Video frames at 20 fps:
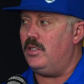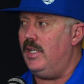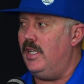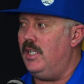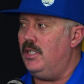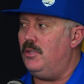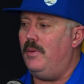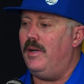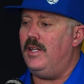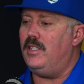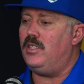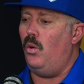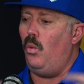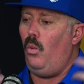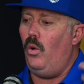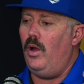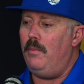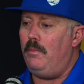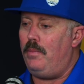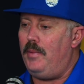things, but it's a
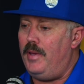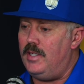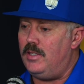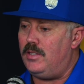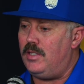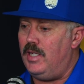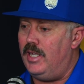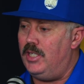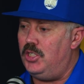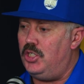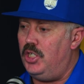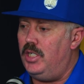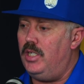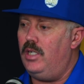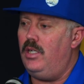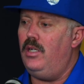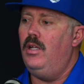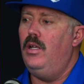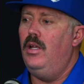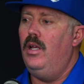one-piece
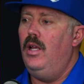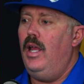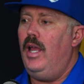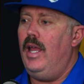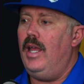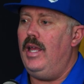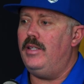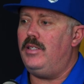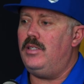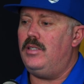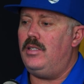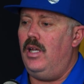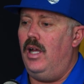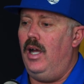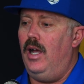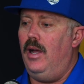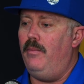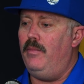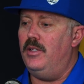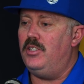engine. It's
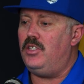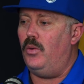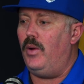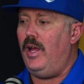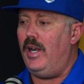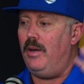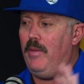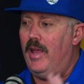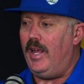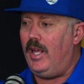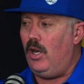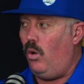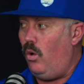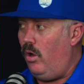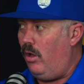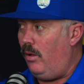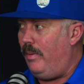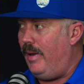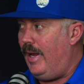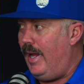and so we had to make an
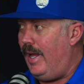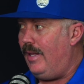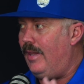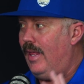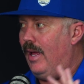oil pan